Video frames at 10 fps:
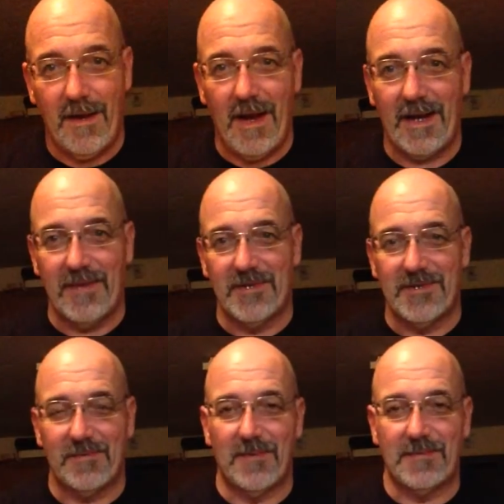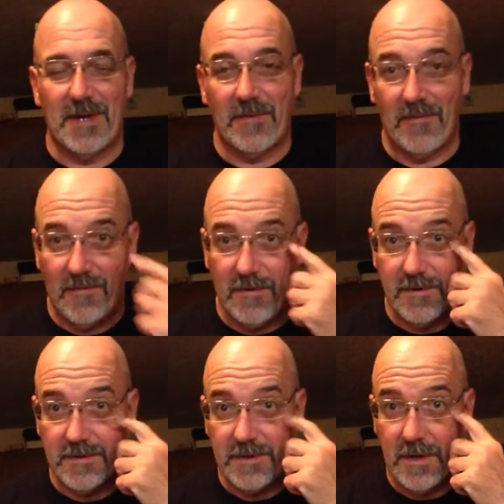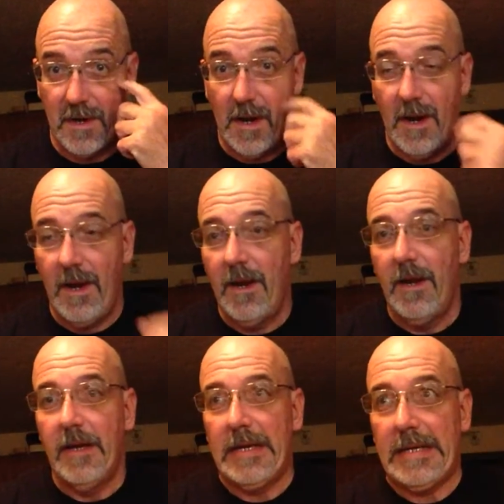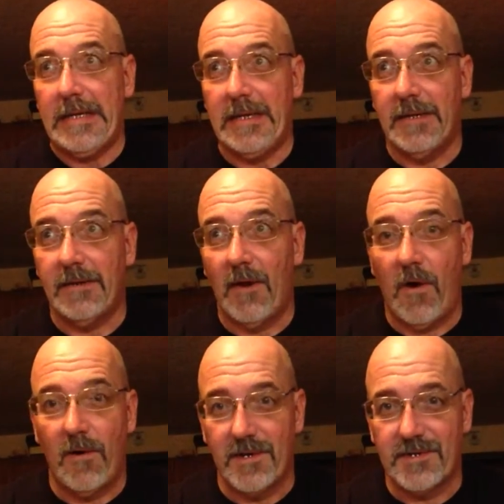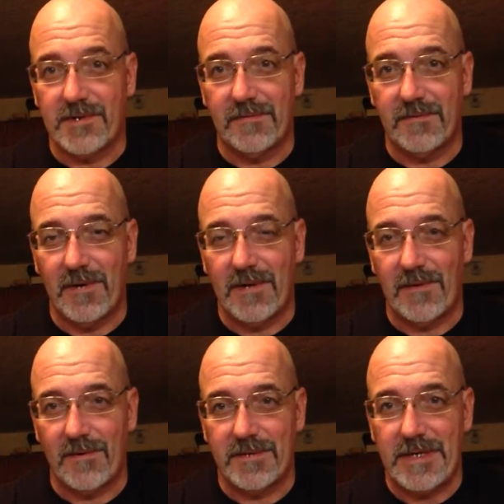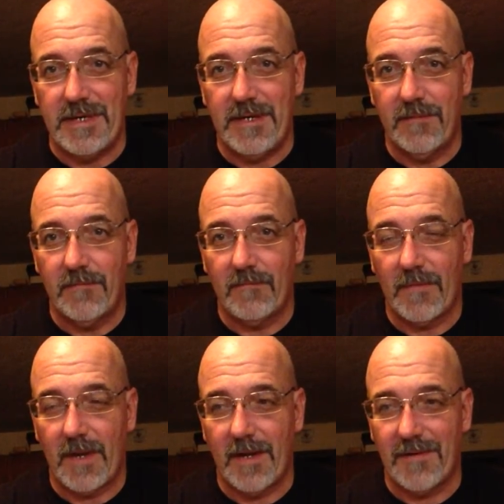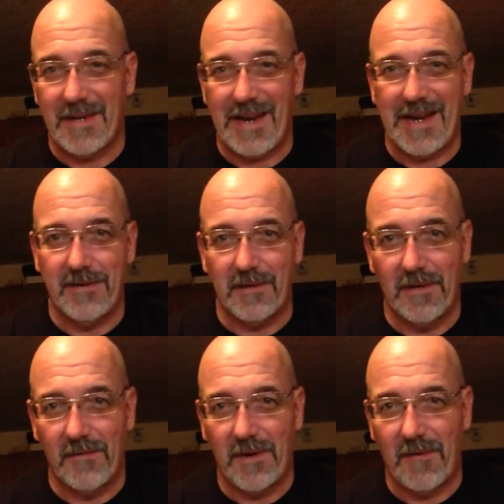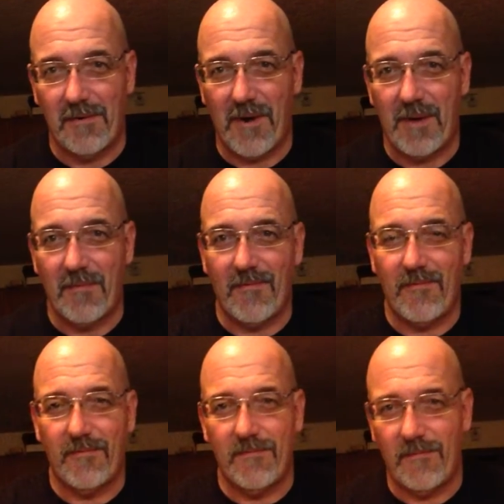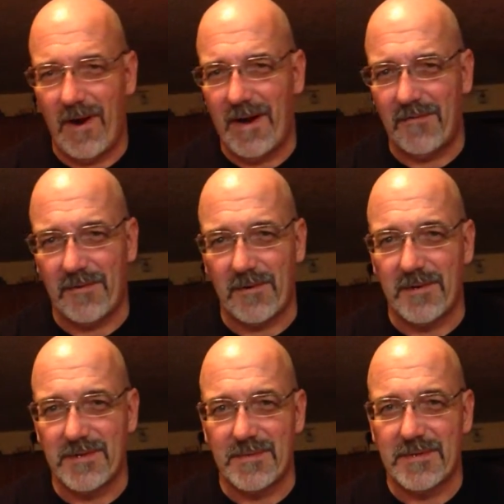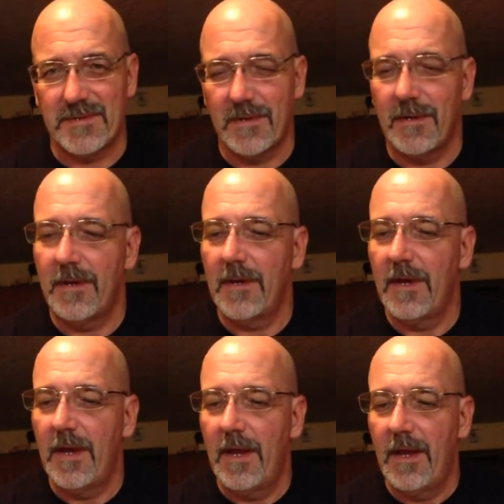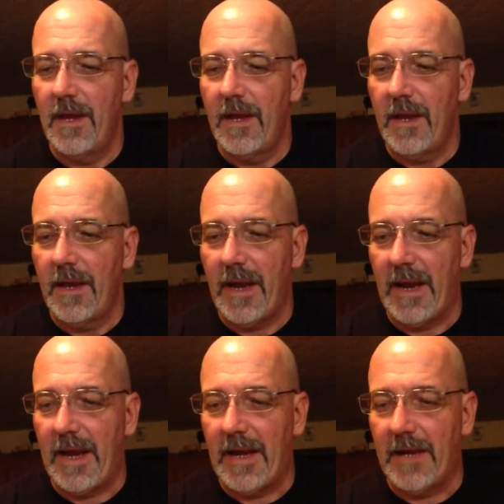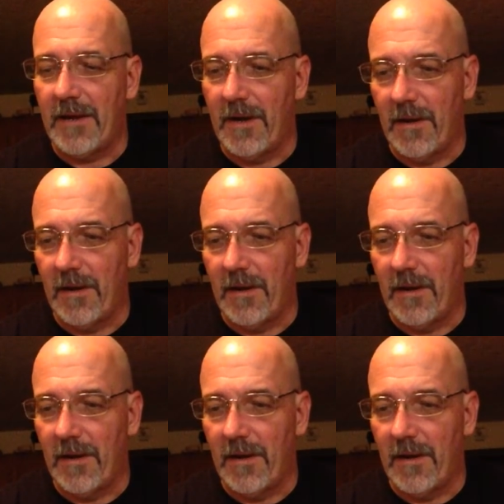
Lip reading: I got this from Saberforge in August of 2013. I think I had delivery of it right after Christmas, and